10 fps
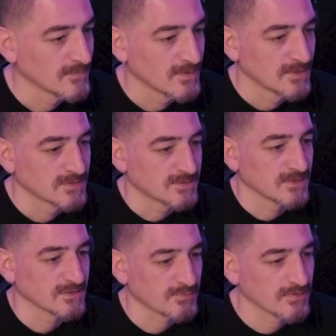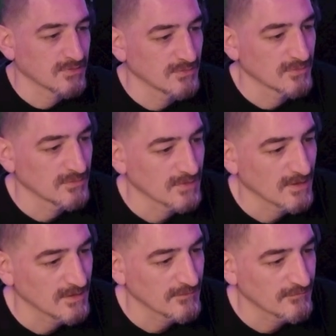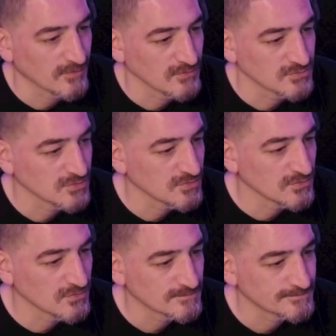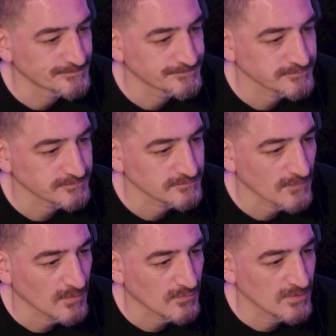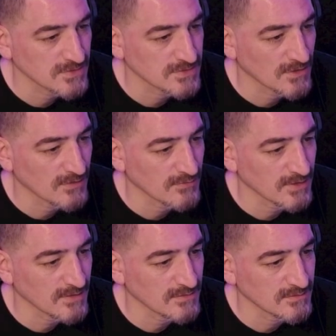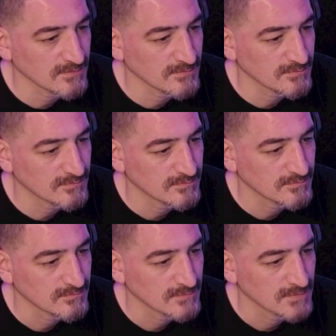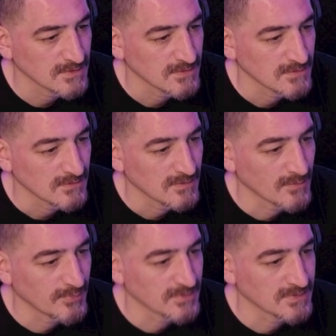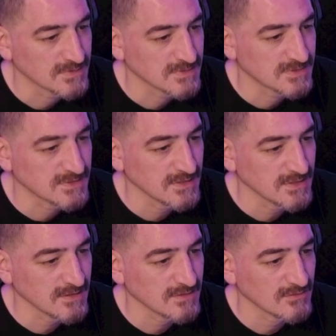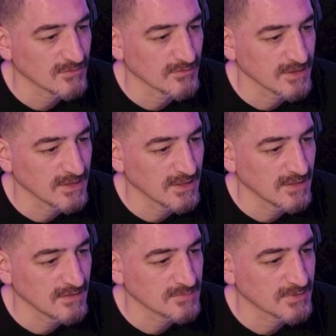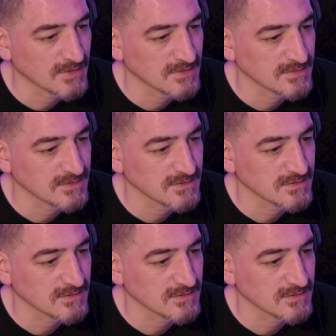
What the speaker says: This thing's pretty cool. LFO2, restart random. You put it to sync or the gate. Let's put it on sync.